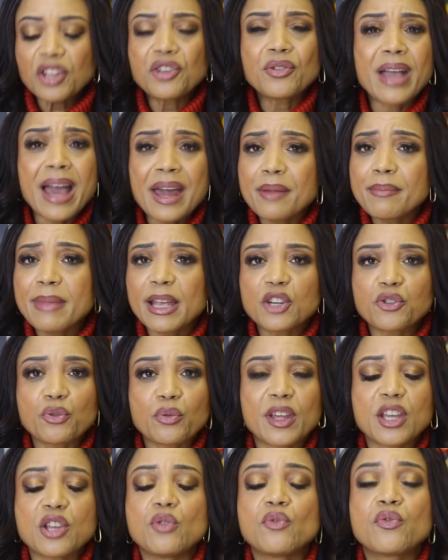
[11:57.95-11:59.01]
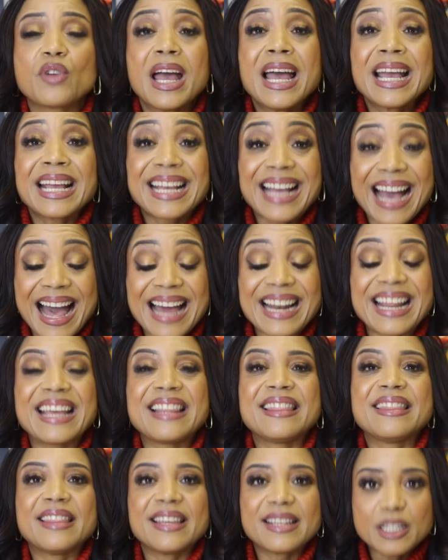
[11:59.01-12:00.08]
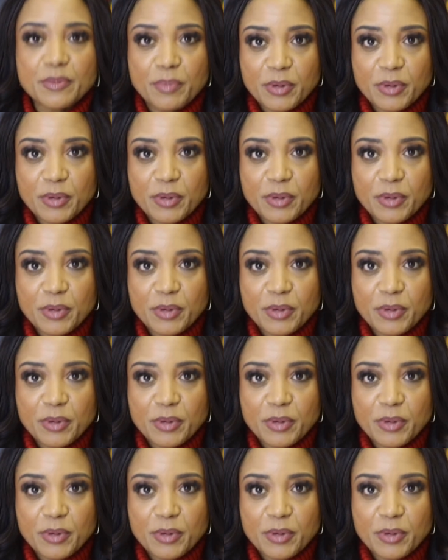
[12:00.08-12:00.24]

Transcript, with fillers: You got to make sure that you've got in this